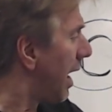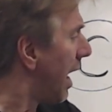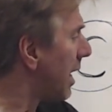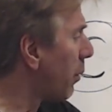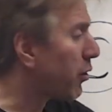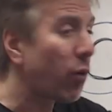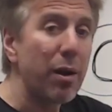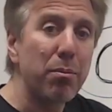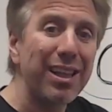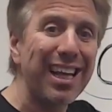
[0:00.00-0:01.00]
and I would
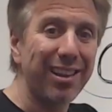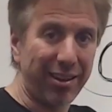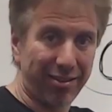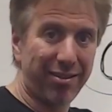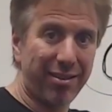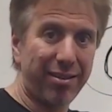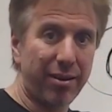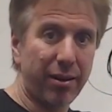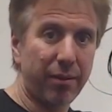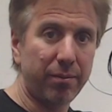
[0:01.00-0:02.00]
create playlists.
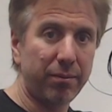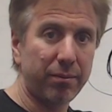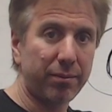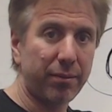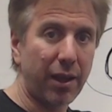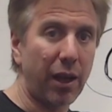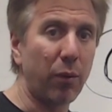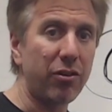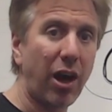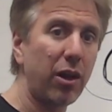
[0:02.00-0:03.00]
And I
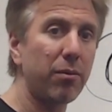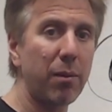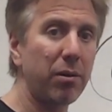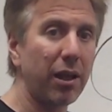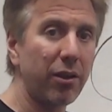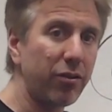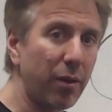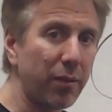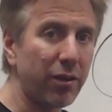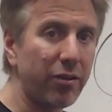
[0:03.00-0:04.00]
would title my playlist
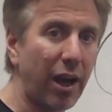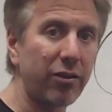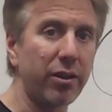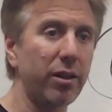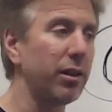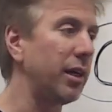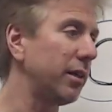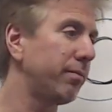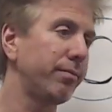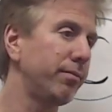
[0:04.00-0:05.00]
something sexy, like
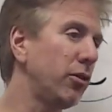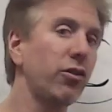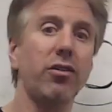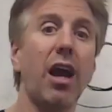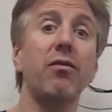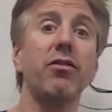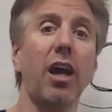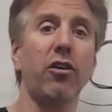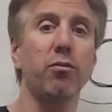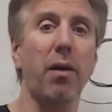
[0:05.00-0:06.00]
Music to Have
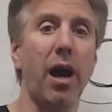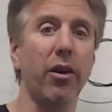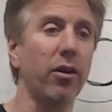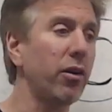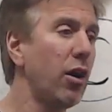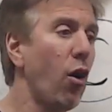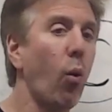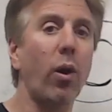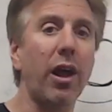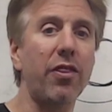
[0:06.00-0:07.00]
Sex By, or
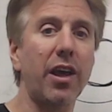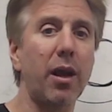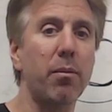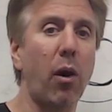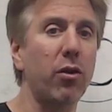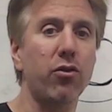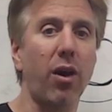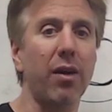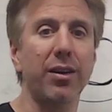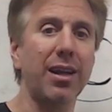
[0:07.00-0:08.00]
What I Think About When
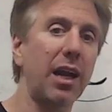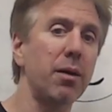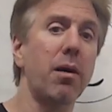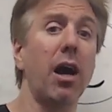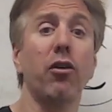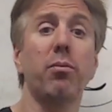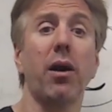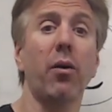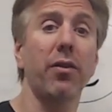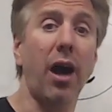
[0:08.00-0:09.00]
Driving 90 Miles Per
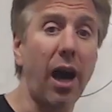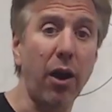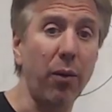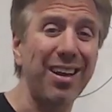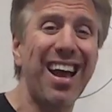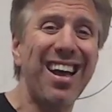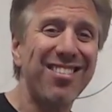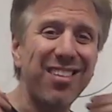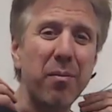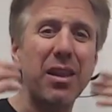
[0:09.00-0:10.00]
Hour on the Highway.
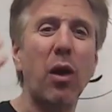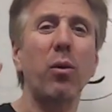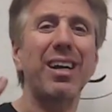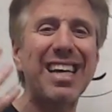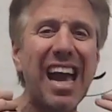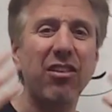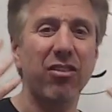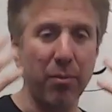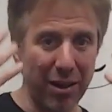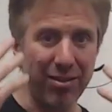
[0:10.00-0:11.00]
Something that will catch
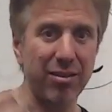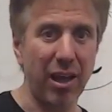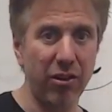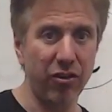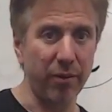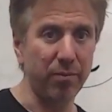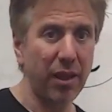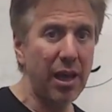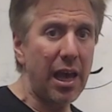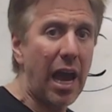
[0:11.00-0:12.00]
somebody's attention.
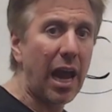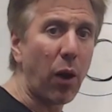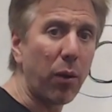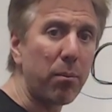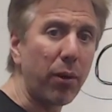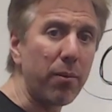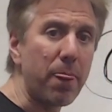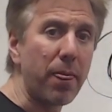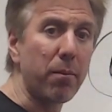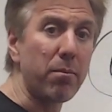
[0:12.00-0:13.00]
And I would put
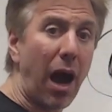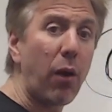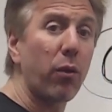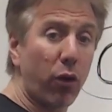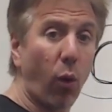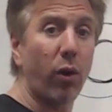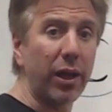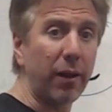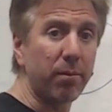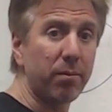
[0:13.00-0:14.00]
my recording